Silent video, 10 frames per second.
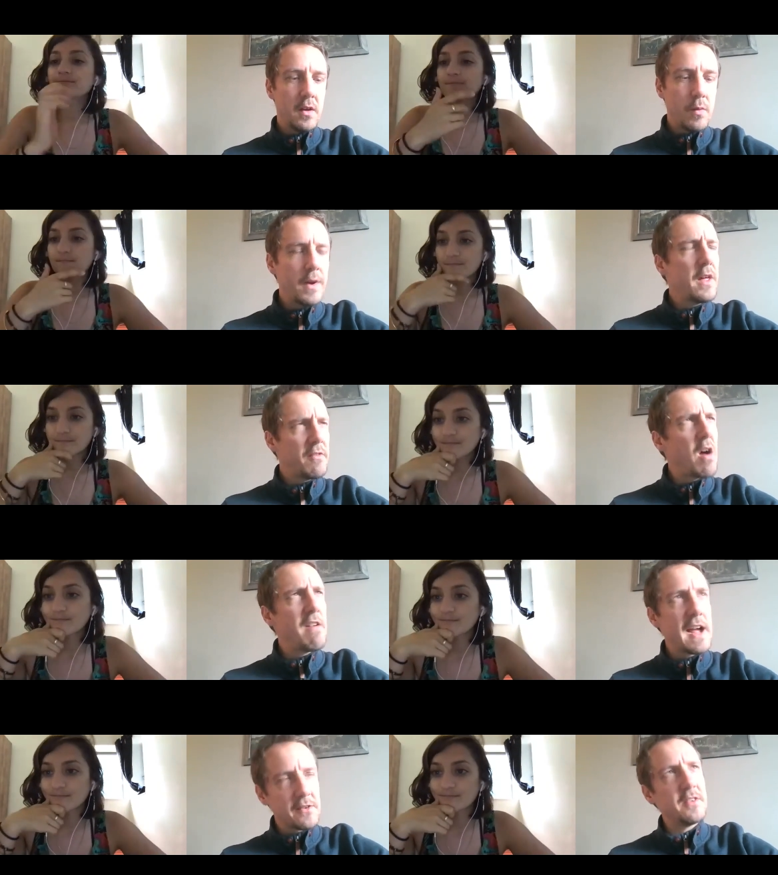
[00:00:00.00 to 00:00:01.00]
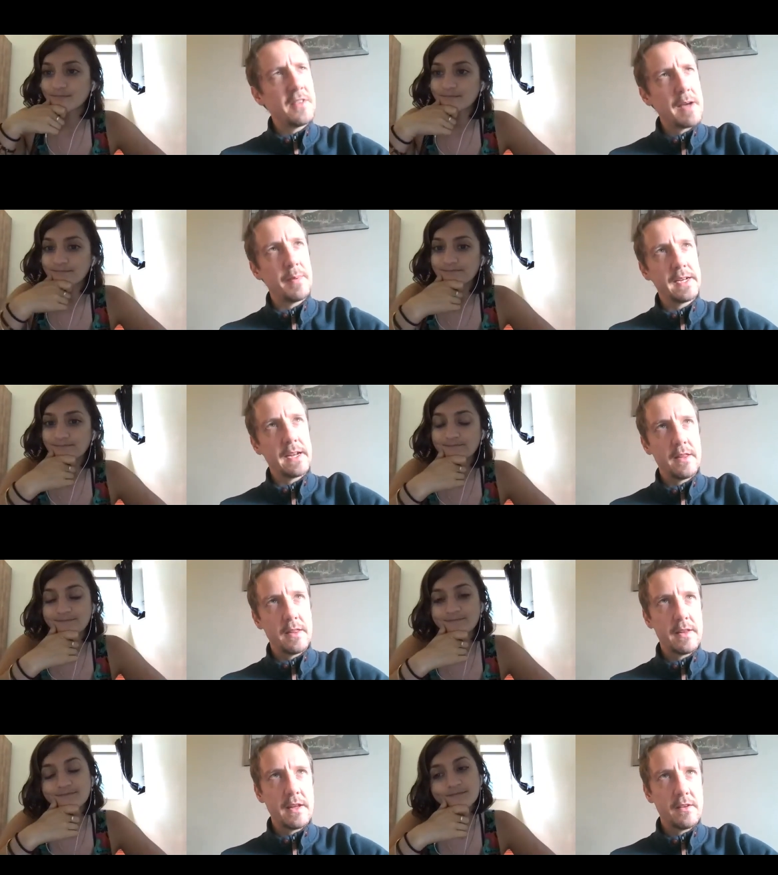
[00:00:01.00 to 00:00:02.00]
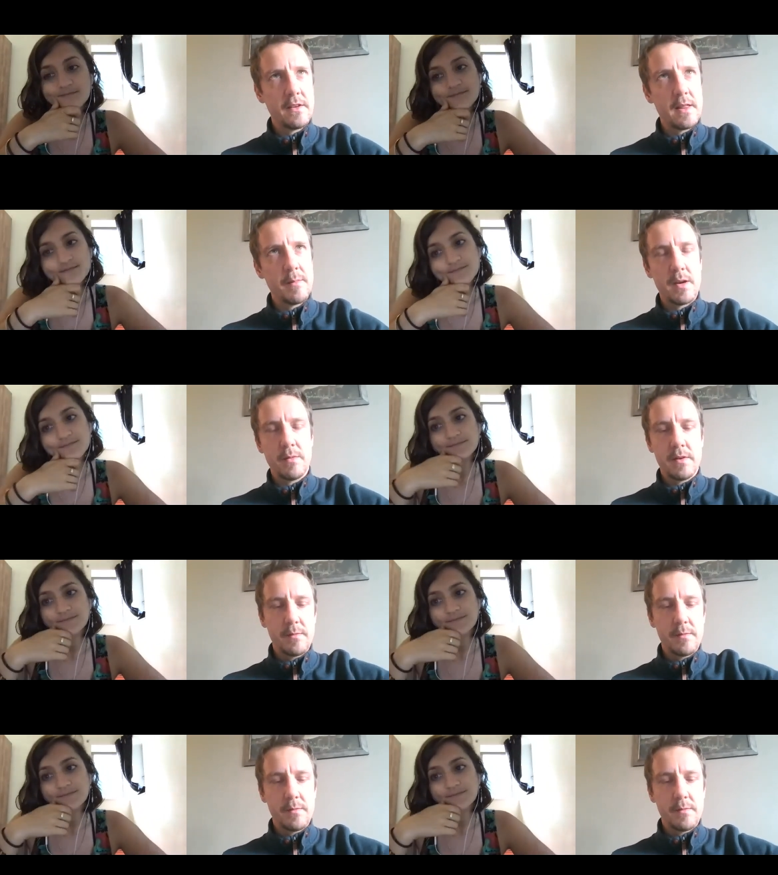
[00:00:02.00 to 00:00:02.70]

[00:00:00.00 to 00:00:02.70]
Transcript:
Speaker 1: well, no, there are actions happening at, at, at the moment,